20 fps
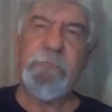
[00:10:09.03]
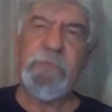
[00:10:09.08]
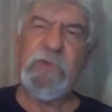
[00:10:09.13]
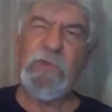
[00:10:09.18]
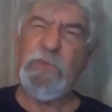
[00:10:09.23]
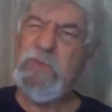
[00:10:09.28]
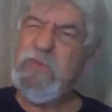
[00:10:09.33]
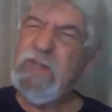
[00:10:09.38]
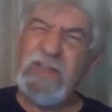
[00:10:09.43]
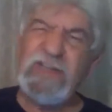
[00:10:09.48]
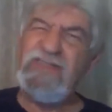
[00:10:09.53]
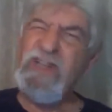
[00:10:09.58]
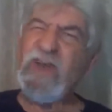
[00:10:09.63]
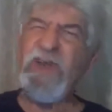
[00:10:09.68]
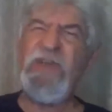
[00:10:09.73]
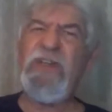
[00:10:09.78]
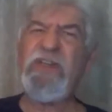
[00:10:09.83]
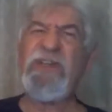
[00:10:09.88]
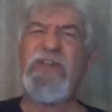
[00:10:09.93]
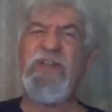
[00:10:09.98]
We like
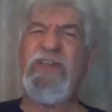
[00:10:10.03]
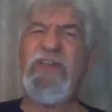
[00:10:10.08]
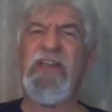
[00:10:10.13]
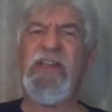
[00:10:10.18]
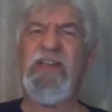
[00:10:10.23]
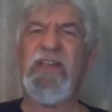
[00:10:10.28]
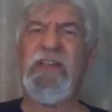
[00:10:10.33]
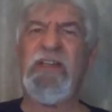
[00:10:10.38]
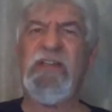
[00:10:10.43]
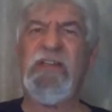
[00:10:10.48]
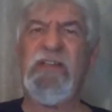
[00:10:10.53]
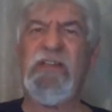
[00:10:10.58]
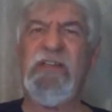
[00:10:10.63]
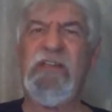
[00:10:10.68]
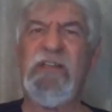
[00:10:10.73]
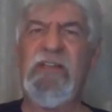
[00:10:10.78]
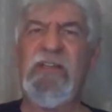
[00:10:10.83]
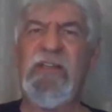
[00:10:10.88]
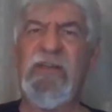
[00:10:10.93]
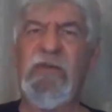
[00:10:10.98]
Jonah today.
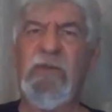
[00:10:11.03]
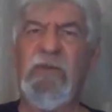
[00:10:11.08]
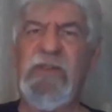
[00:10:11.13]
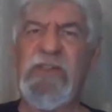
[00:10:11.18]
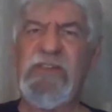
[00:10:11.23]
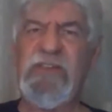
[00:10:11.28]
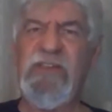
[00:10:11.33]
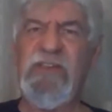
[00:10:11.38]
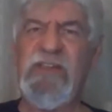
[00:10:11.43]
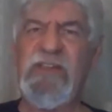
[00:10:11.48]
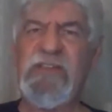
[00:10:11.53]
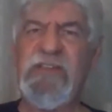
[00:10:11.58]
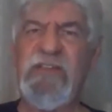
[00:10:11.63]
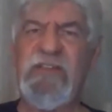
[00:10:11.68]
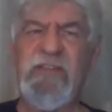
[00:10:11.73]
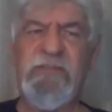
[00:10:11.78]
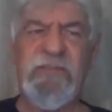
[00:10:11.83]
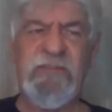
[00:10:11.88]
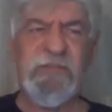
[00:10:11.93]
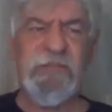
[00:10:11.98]
There's no, there's no
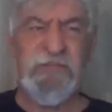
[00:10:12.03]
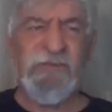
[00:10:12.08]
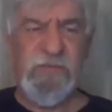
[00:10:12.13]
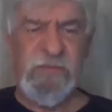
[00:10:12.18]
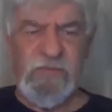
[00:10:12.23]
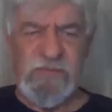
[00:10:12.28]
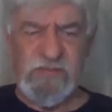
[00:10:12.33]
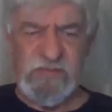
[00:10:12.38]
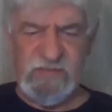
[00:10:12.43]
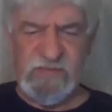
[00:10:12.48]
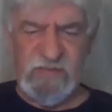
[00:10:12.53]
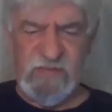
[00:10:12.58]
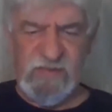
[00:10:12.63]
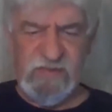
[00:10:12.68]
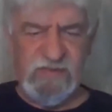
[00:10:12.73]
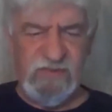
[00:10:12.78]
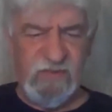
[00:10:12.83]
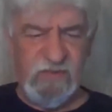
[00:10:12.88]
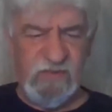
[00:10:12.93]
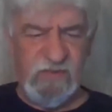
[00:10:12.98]
difference between us and
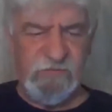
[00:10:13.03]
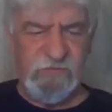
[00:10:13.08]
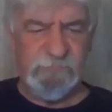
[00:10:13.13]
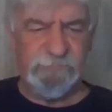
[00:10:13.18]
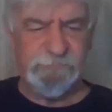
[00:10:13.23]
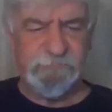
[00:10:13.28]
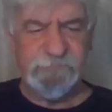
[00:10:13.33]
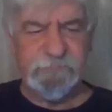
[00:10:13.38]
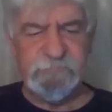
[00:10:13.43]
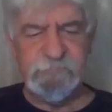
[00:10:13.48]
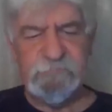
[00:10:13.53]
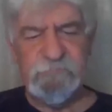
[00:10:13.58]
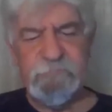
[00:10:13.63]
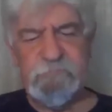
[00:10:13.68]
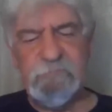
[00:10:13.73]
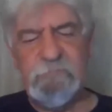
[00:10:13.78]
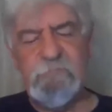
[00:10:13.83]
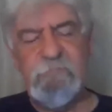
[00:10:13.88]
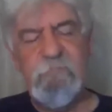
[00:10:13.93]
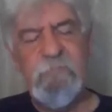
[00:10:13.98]
Jonah.
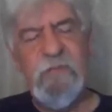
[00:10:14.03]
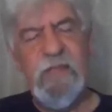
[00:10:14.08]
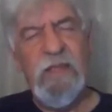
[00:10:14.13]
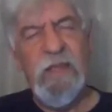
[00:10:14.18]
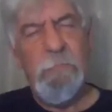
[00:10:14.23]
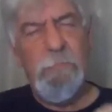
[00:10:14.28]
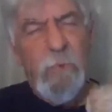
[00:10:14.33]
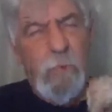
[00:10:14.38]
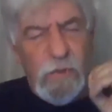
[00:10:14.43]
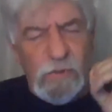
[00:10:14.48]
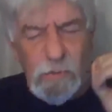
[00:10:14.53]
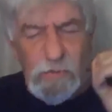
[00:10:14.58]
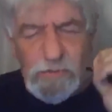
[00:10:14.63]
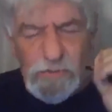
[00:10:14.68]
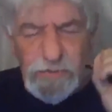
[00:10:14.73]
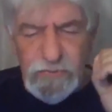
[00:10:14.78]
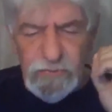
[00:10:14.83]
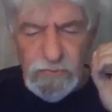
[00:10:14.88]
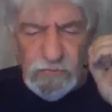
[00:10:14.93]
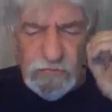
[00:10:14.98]
But what do we
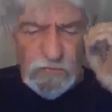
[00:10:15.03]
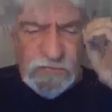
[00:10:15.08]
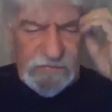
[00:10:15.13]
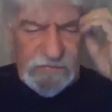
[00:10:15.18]
do